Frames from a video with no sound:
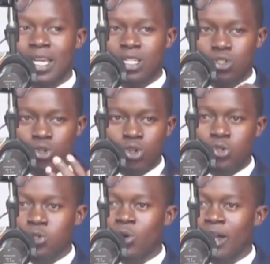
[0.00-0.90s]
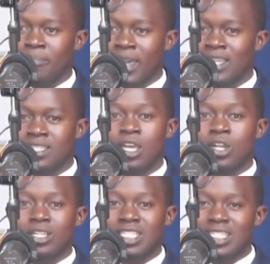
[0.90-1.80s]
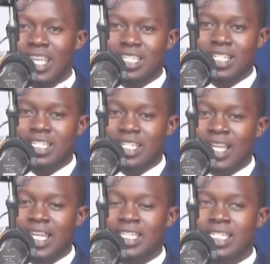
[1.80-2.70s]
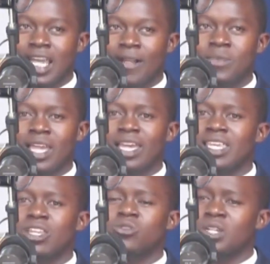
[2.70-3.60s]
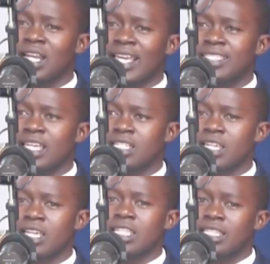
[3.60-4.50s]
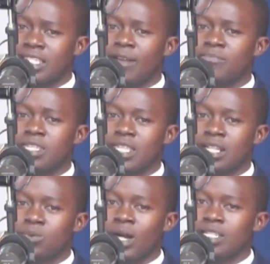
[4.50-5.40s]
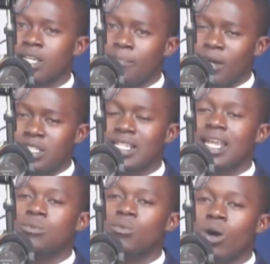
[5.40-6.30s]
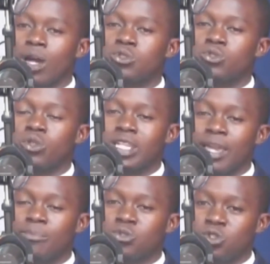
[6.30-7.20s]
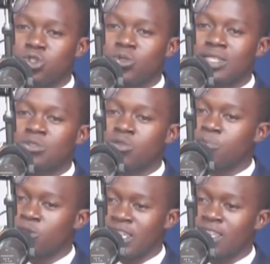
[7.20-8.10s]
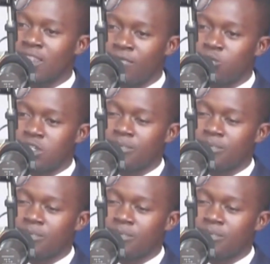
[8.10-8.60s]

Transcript: door-to-door campaigns searching drugs and and then you realize that it's something that is what particularly welcome to enable to ensure that we protect the future.